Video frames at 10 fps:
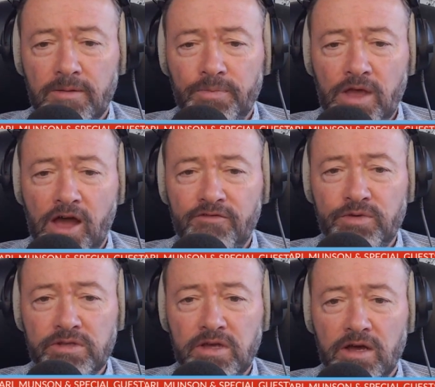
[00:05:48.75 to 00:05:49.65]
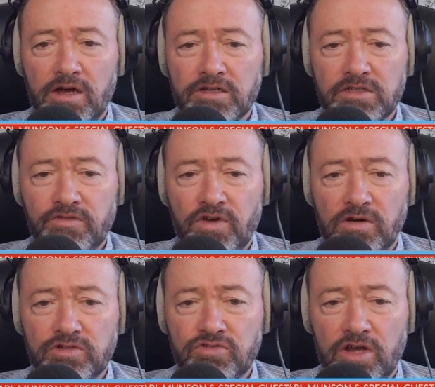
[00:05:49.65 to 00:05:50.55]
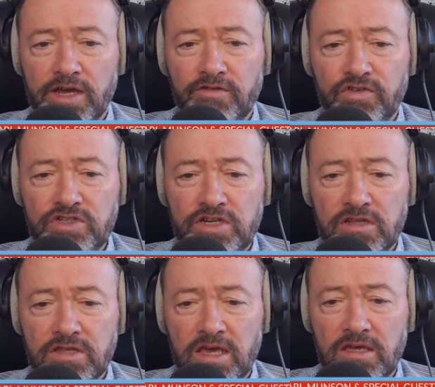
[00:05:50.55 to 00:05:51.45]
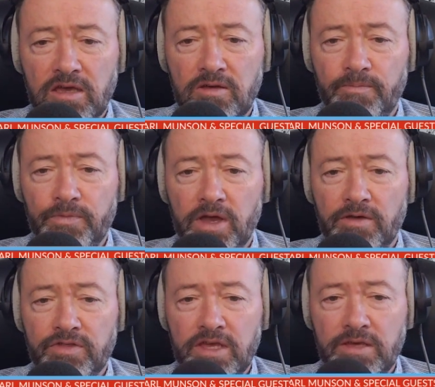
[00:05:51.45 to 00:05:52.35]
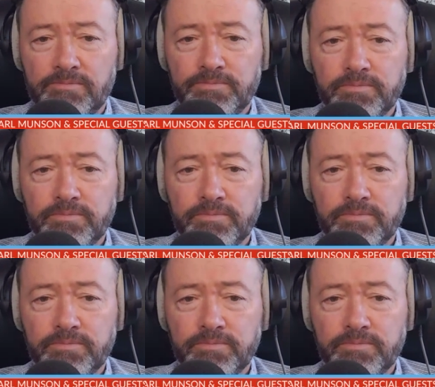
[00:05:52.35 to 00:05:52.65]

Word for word: Now, I've been asked if I'll try Virginia, thank you. Uh, the